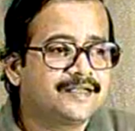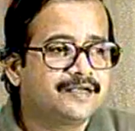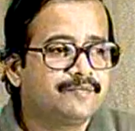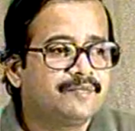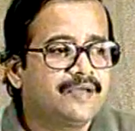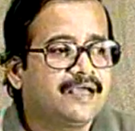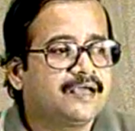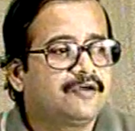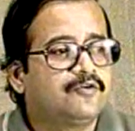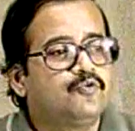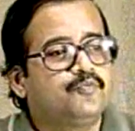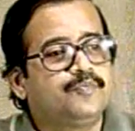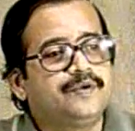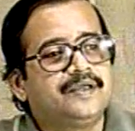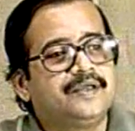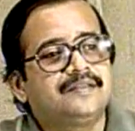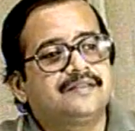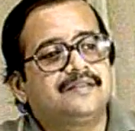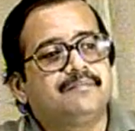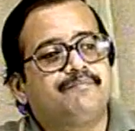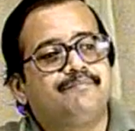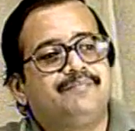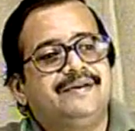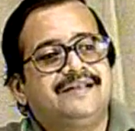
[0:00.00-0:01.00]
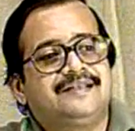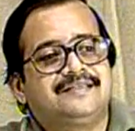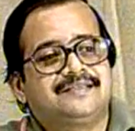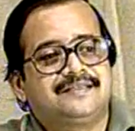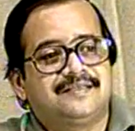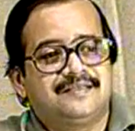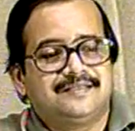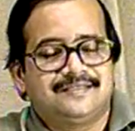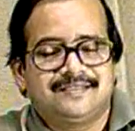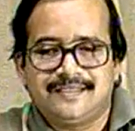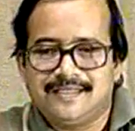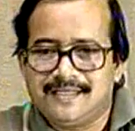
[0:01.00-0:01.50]
by grouping the bits,
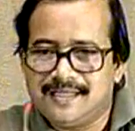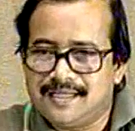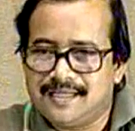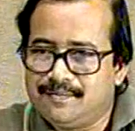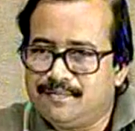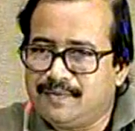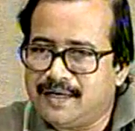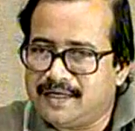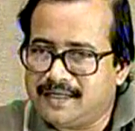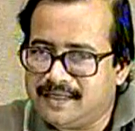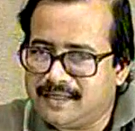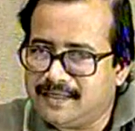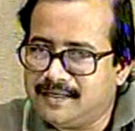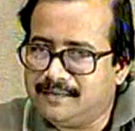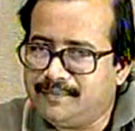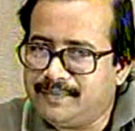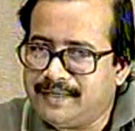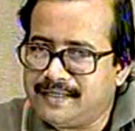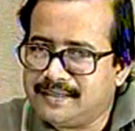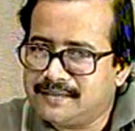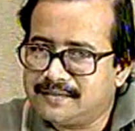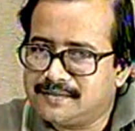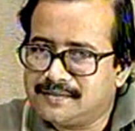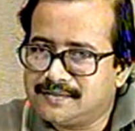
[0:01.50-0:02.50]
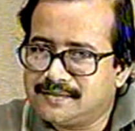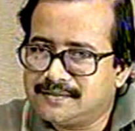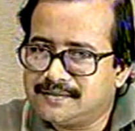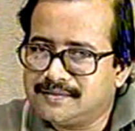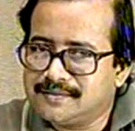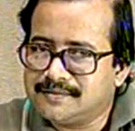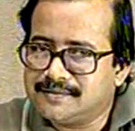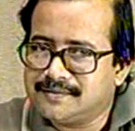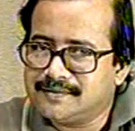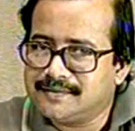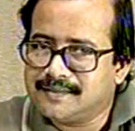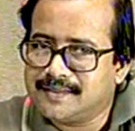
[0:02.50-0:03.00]
serial binary bits,
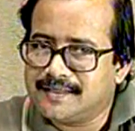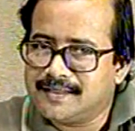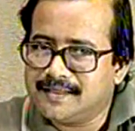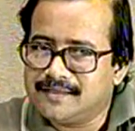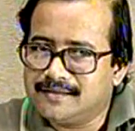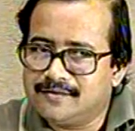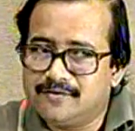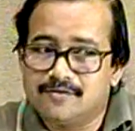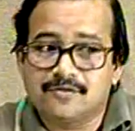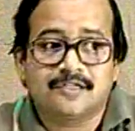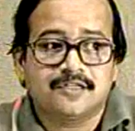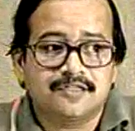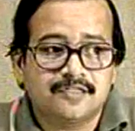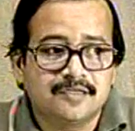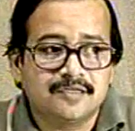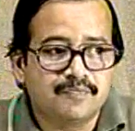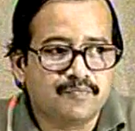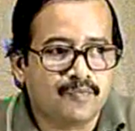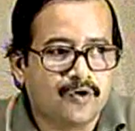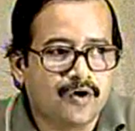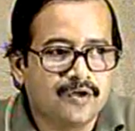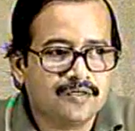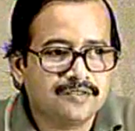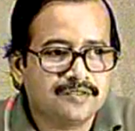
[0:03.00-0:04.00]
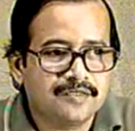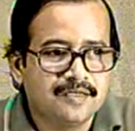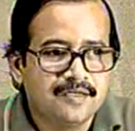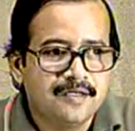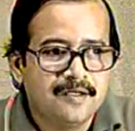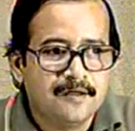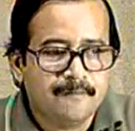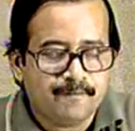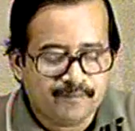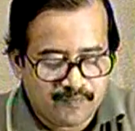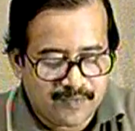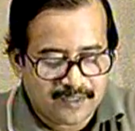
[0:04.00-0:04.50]
okay, those are the symbols,
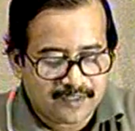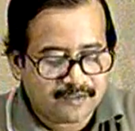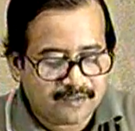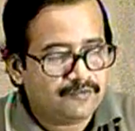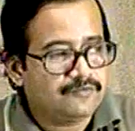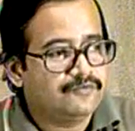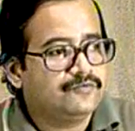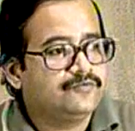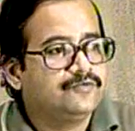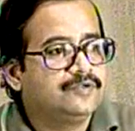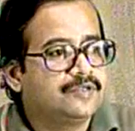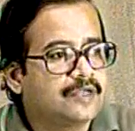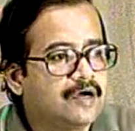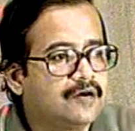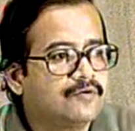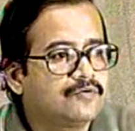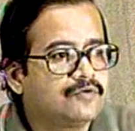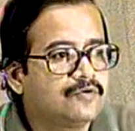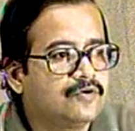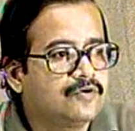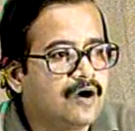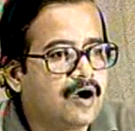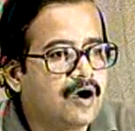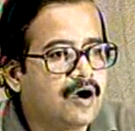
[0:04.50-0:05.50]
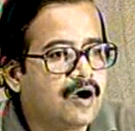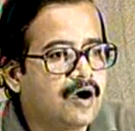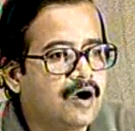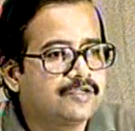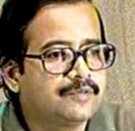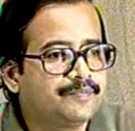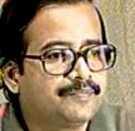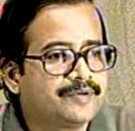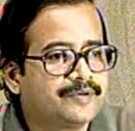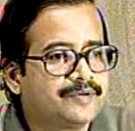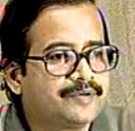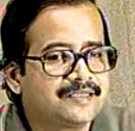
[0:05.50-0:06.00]
but we now know how to
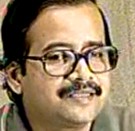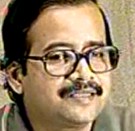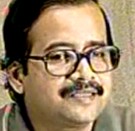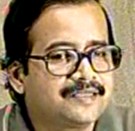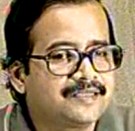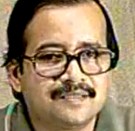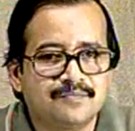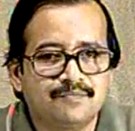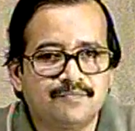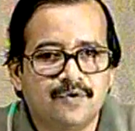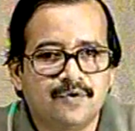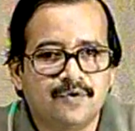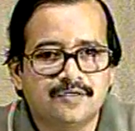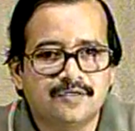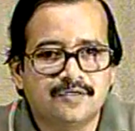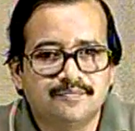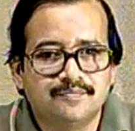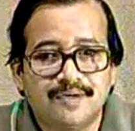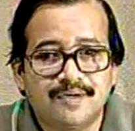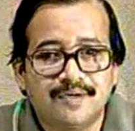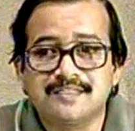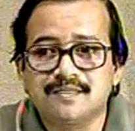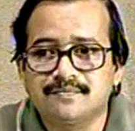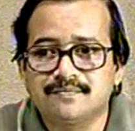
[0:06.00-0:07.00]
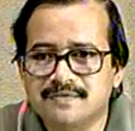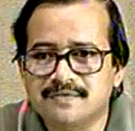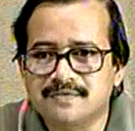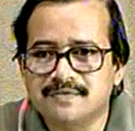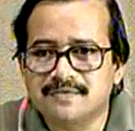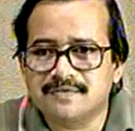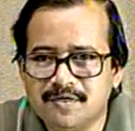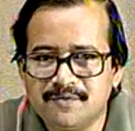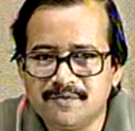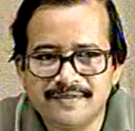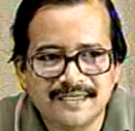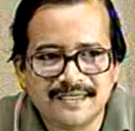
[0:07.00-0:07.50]
represent the symbols by some time
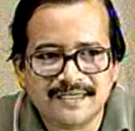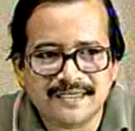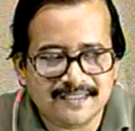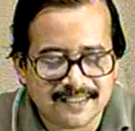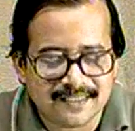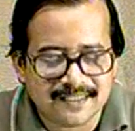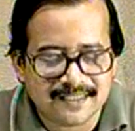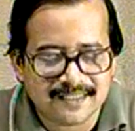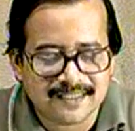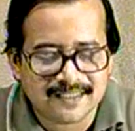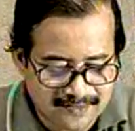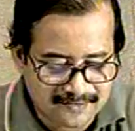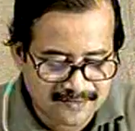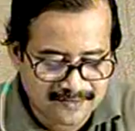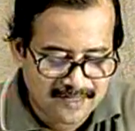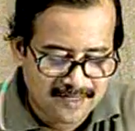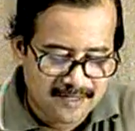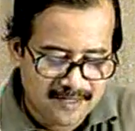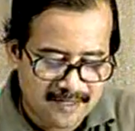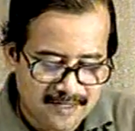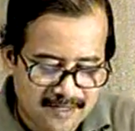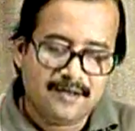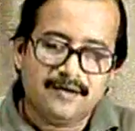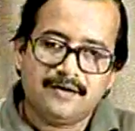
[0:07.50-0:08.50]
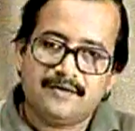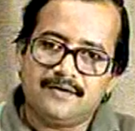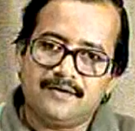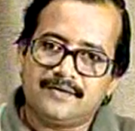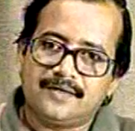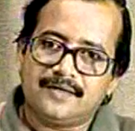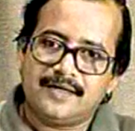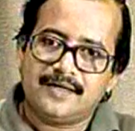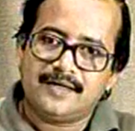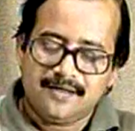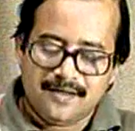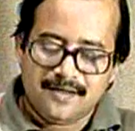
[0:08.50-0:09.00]
limited signals,
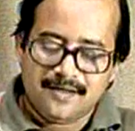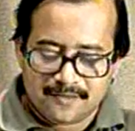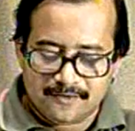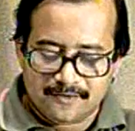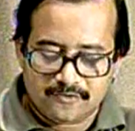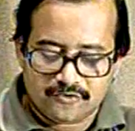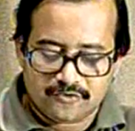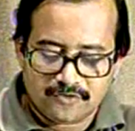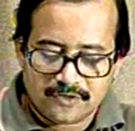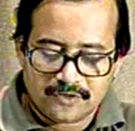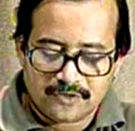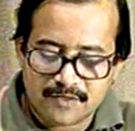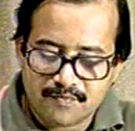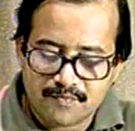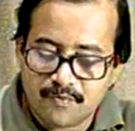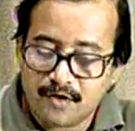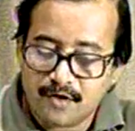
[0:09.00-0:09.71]
okay. So the symbol